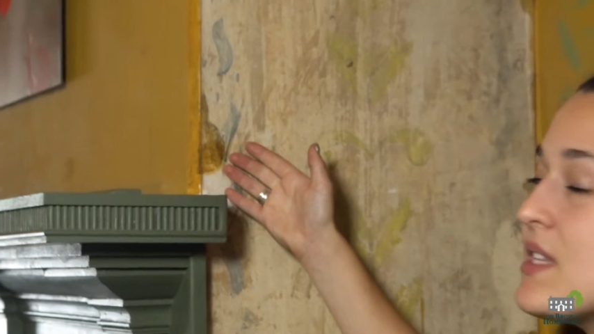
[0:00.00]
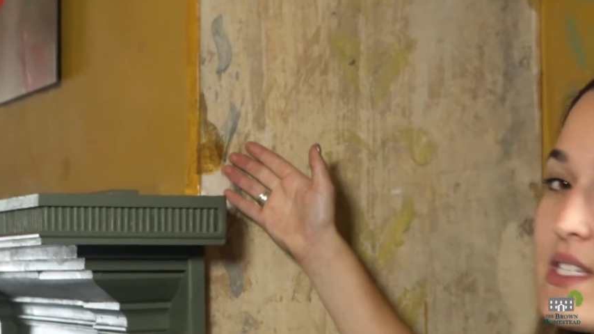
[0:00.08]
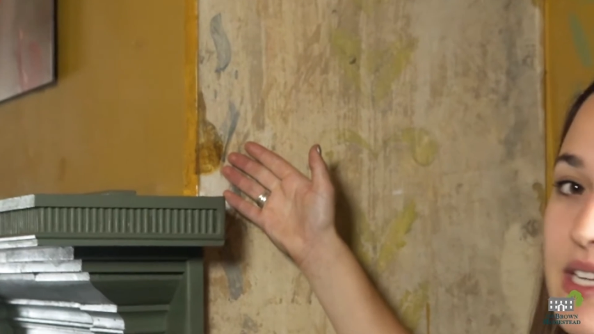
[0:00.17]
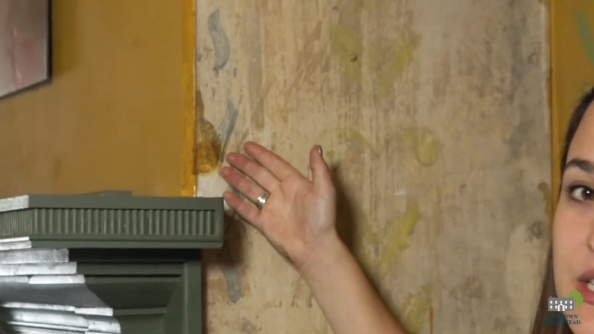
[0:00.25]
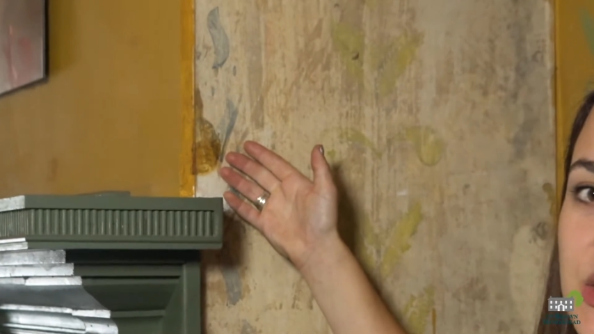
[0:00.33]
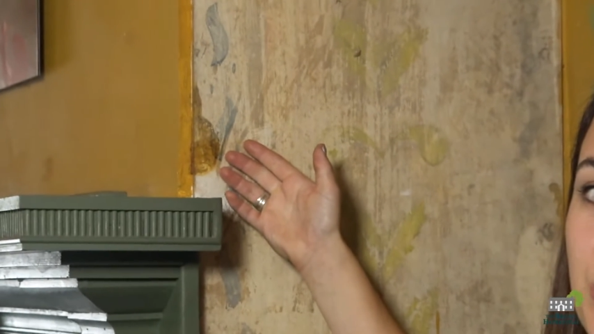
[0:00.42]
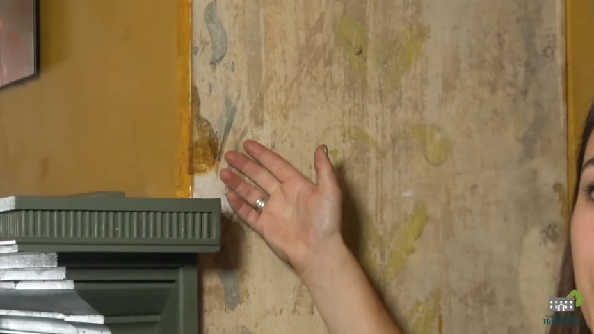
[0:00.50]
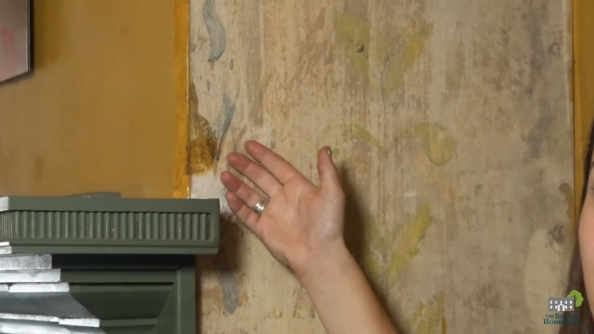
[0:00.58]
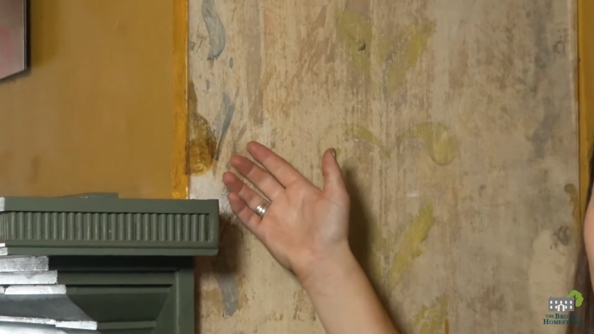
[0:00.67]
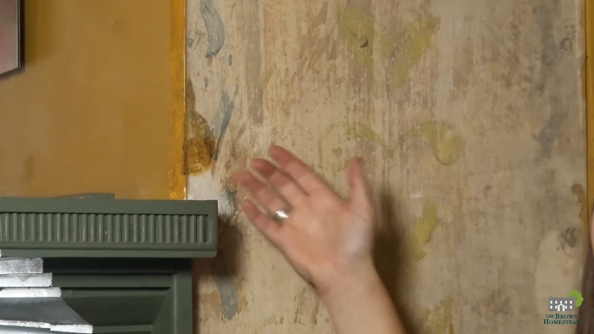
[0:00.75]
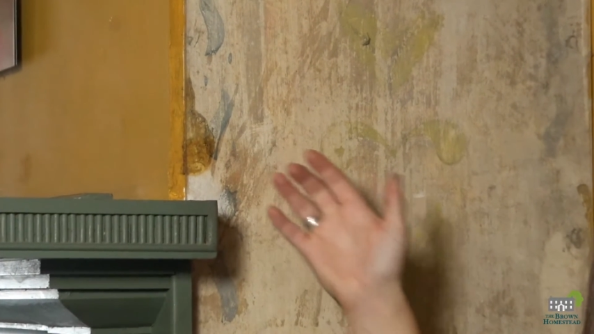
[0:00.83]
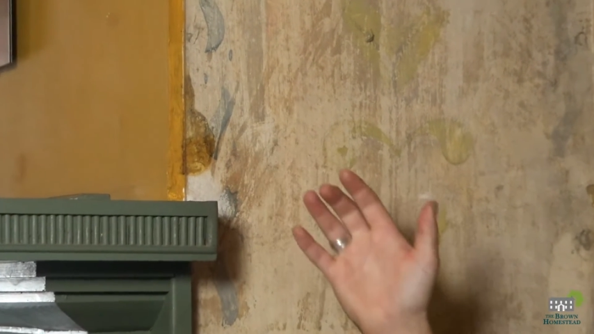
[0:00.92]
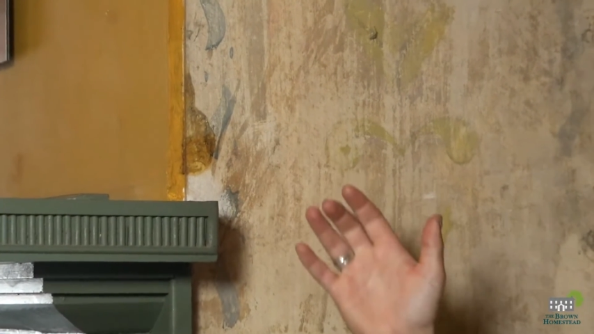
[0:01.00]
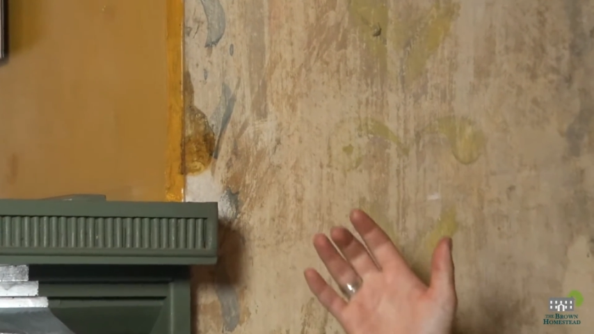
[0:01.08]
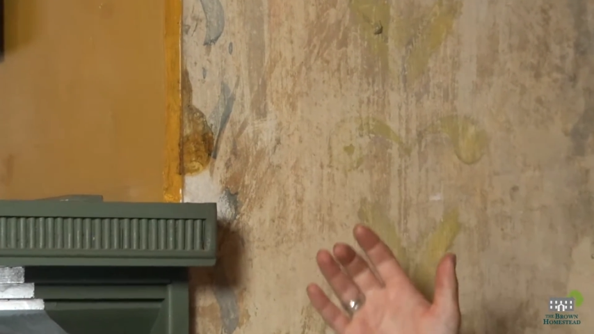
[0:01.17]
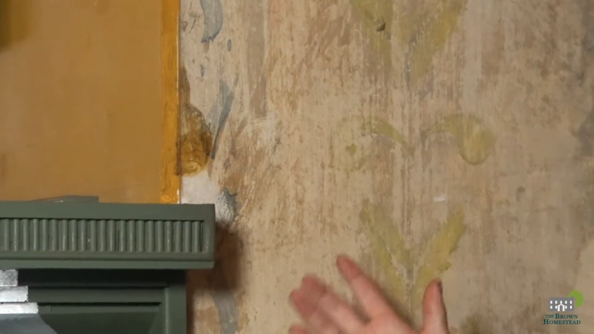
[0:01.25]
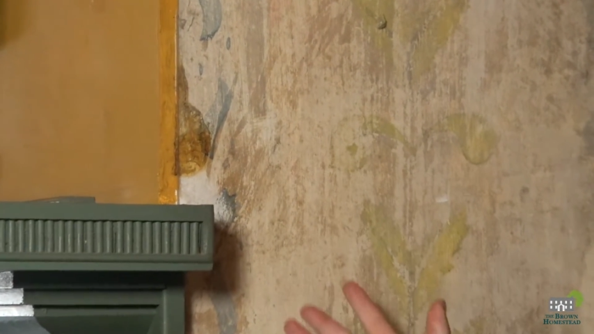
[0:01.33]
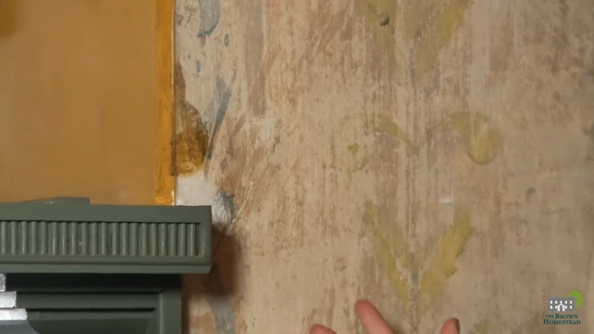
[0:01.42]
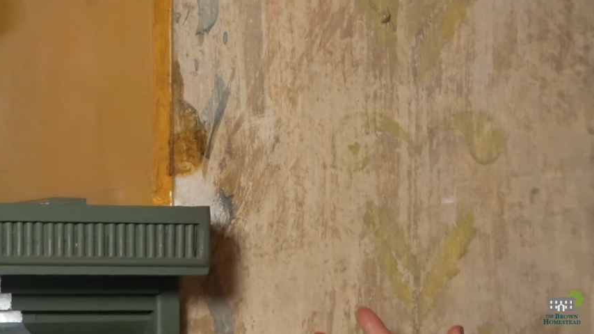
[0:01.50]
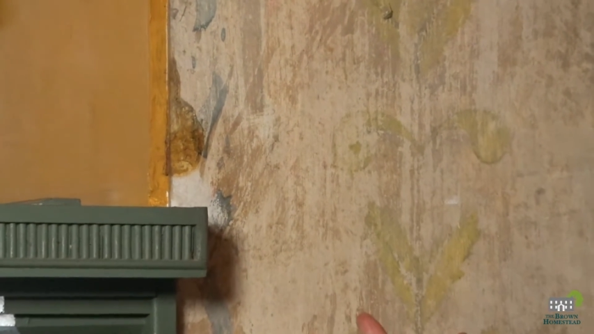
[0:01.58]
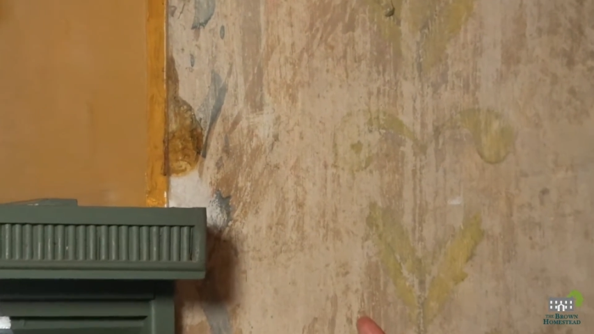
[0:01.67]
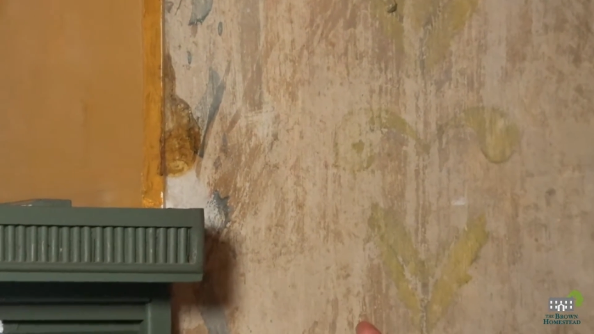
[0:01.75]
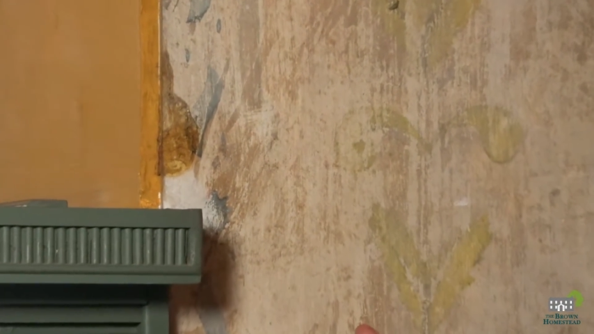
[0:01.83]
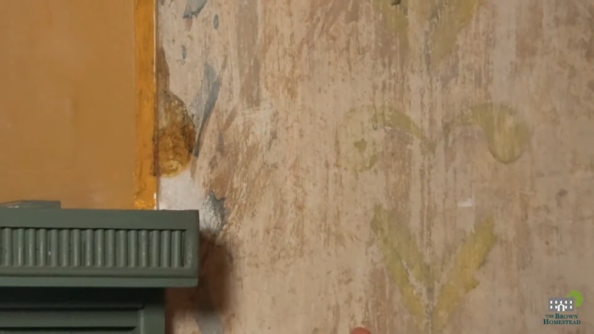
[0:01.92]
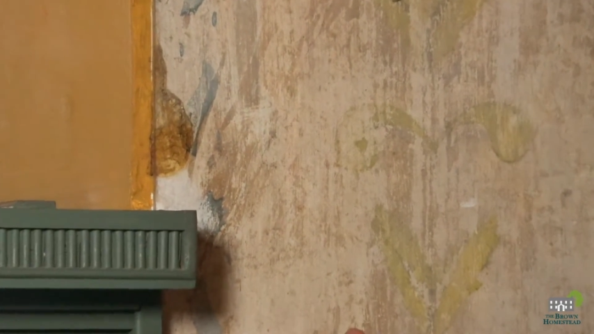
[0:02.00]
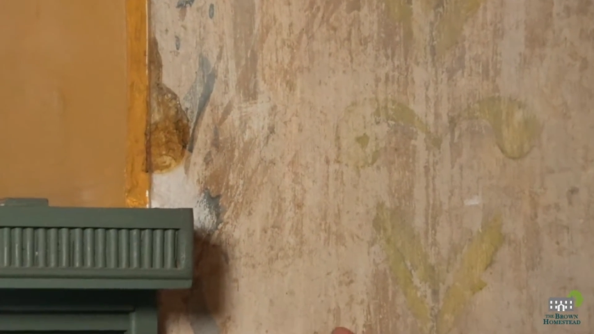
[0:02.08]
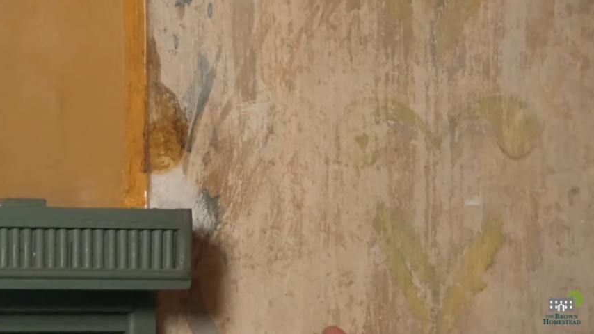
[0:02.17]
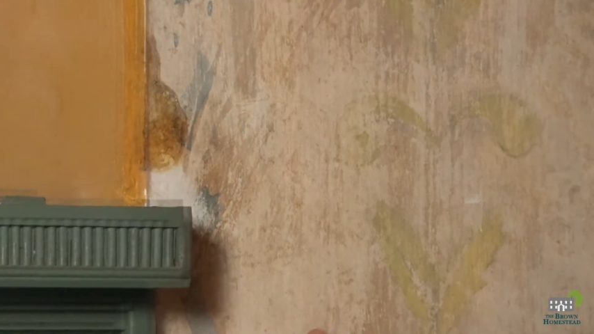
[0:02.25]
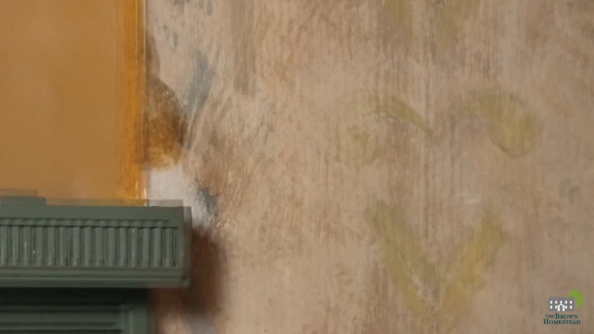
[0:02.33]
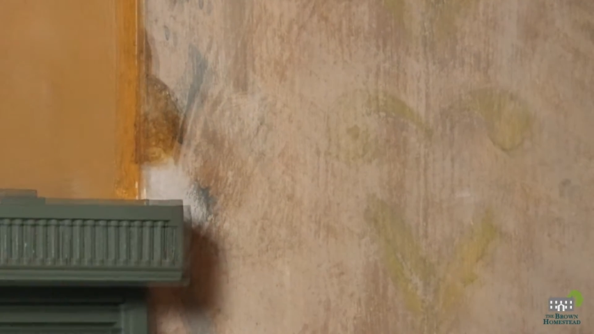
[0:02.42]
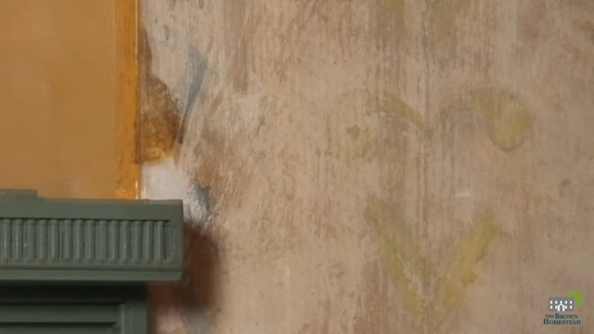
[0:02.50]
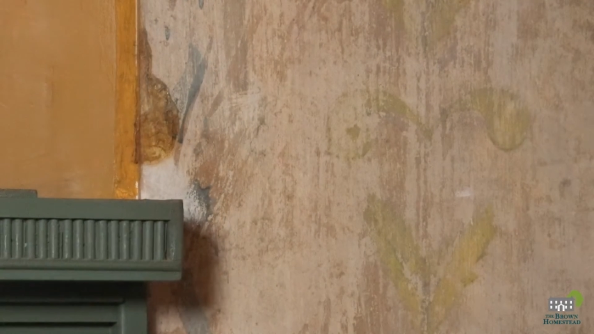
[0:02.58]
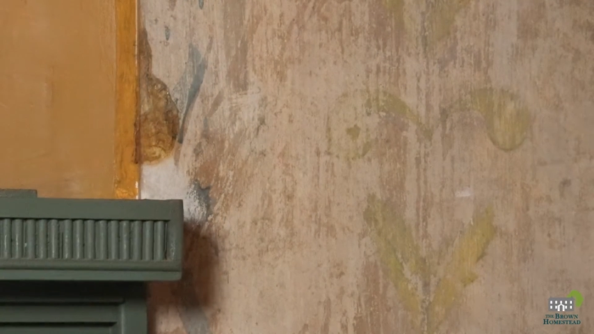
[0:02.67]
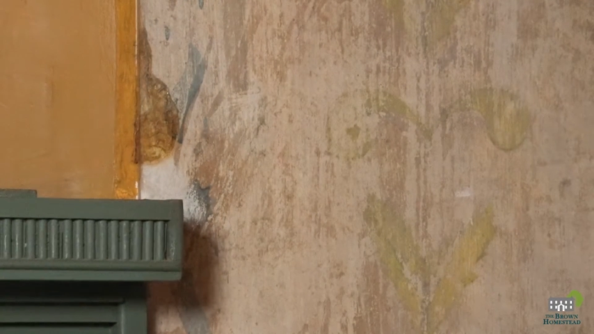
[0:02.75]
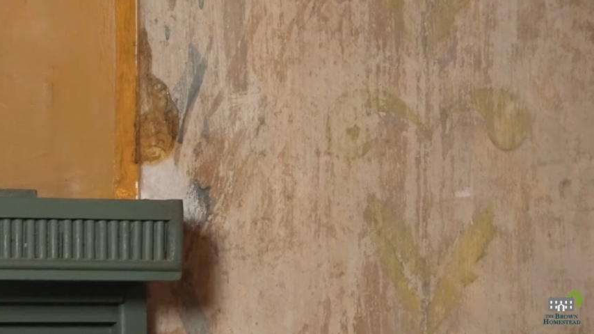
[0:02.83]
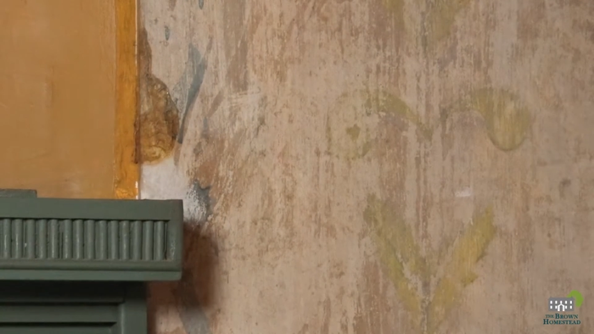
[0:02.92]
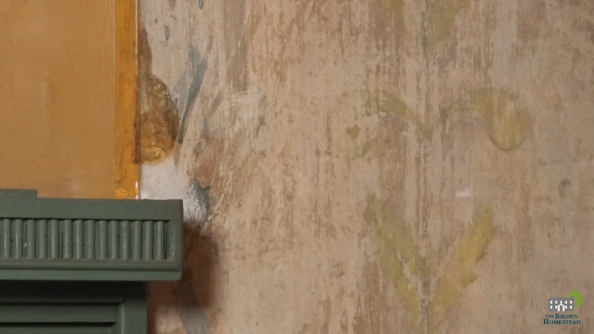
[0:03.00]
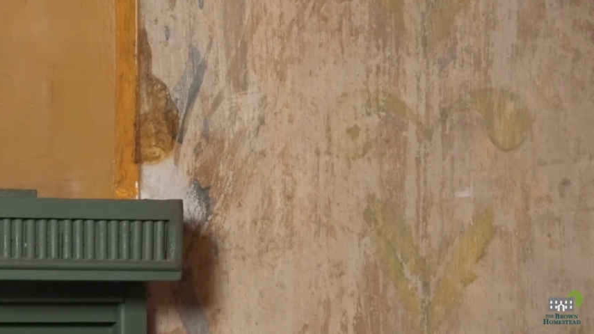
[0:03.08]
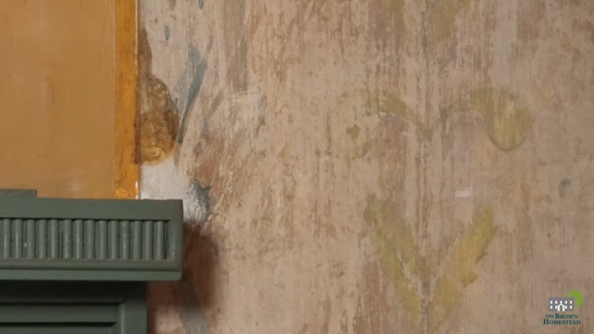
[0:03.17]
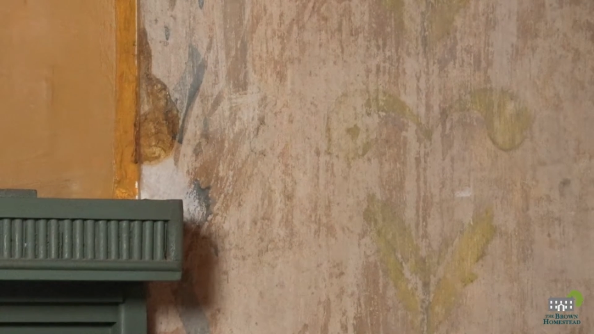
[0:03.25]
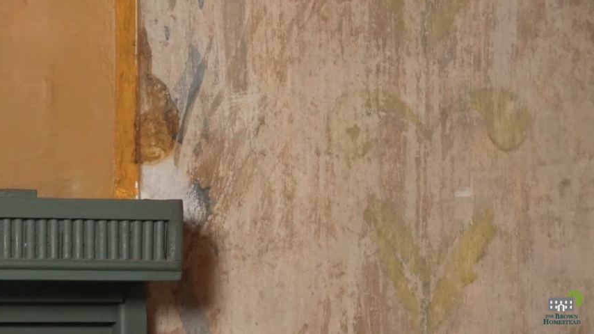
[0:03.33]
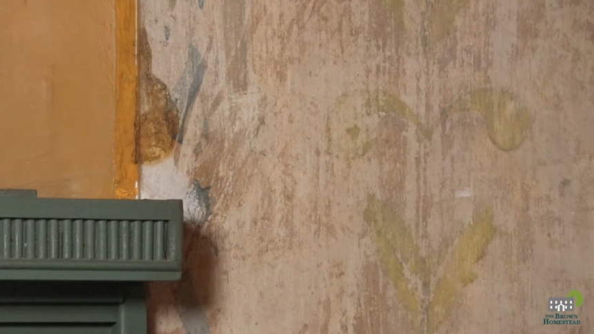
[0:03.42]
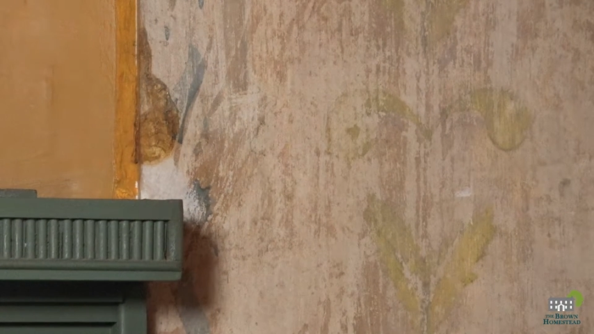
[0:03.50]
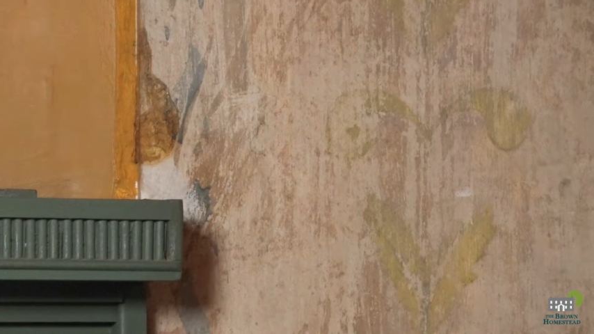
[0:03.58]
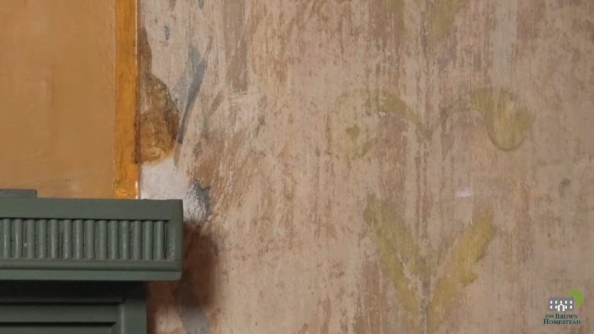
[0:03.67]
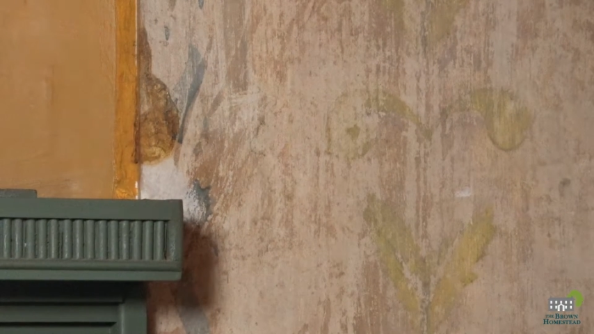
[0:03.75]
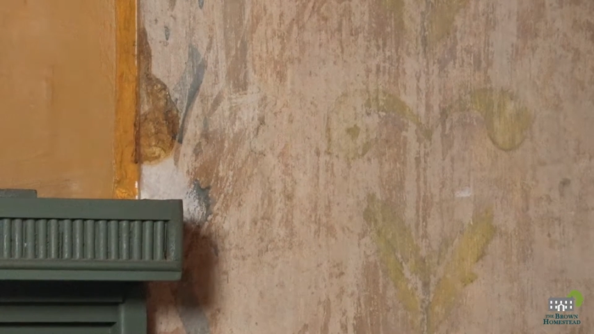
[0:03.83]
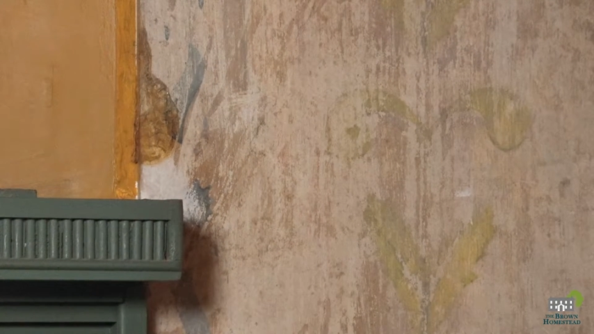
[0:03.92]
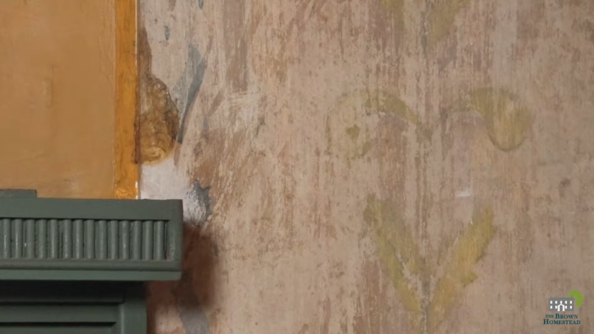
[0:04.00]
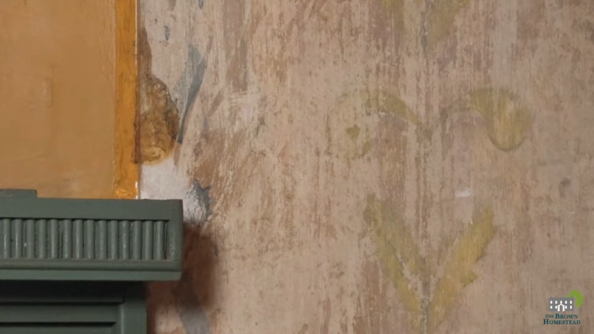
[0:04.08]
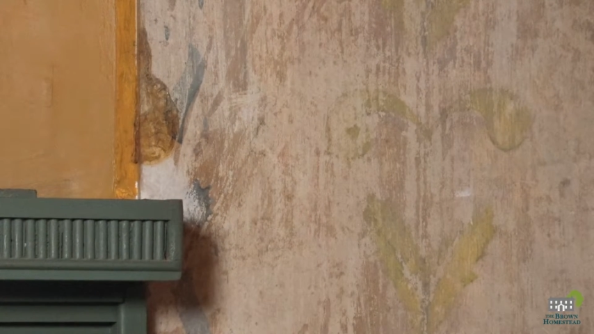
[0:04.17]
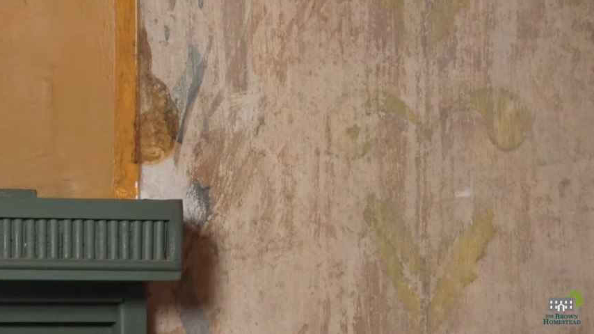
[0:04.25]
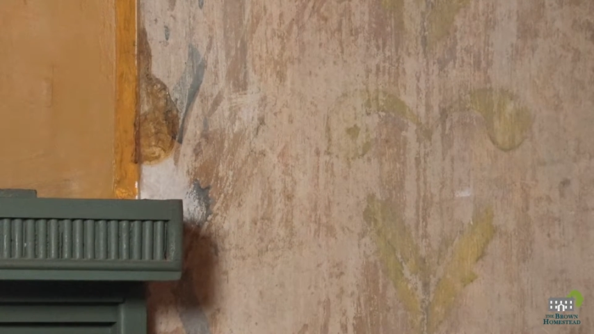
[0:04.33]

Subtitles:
No face is visible, so there are no lips to read.